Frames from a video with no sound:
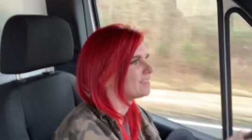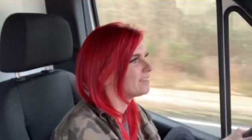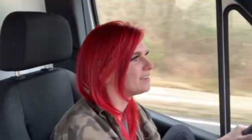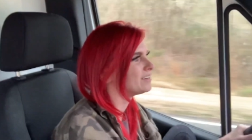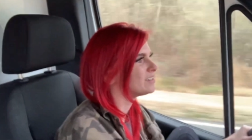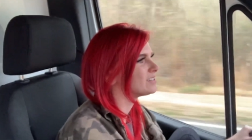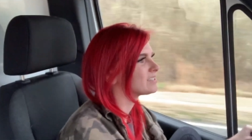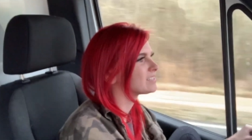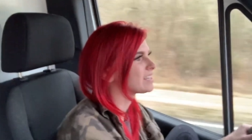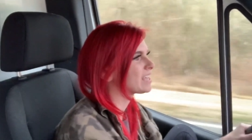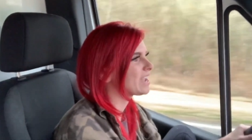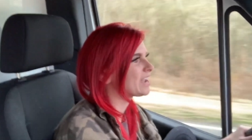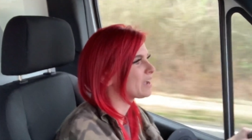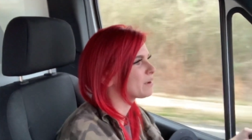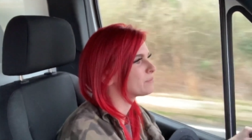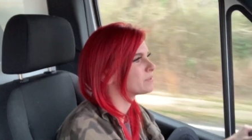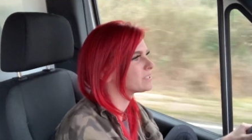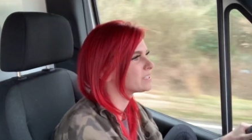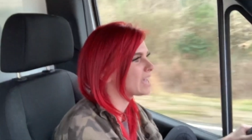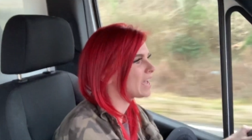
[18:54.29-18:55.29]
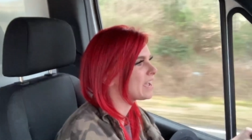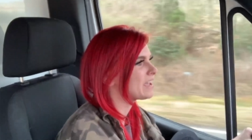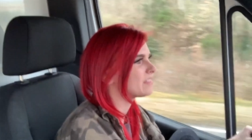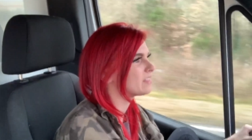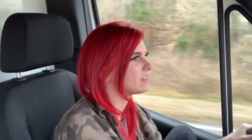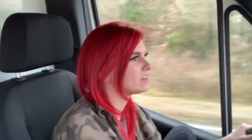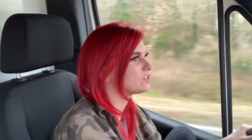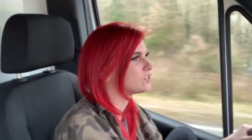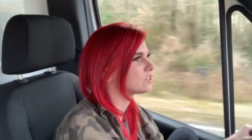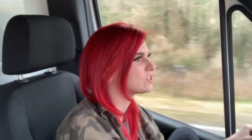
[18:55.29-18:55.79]
They're just like upset.
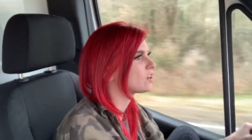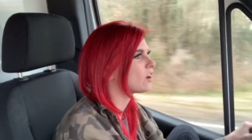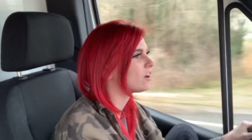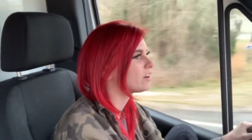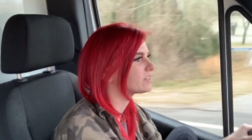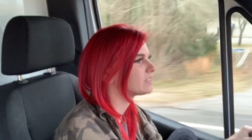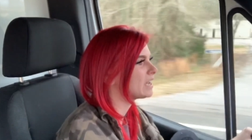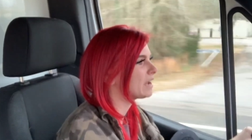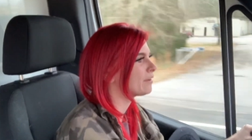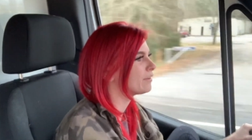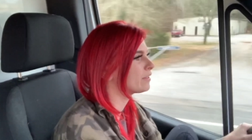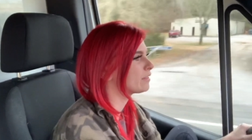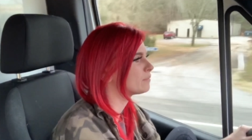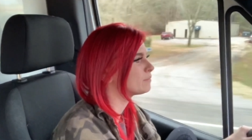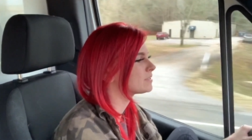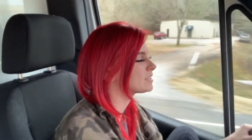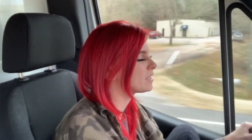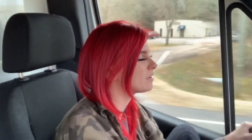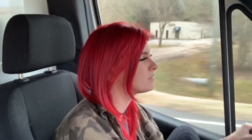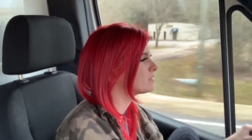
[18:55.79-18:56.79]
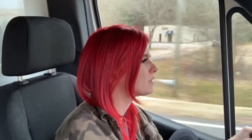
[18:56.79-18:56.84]
They just talk down on themselves.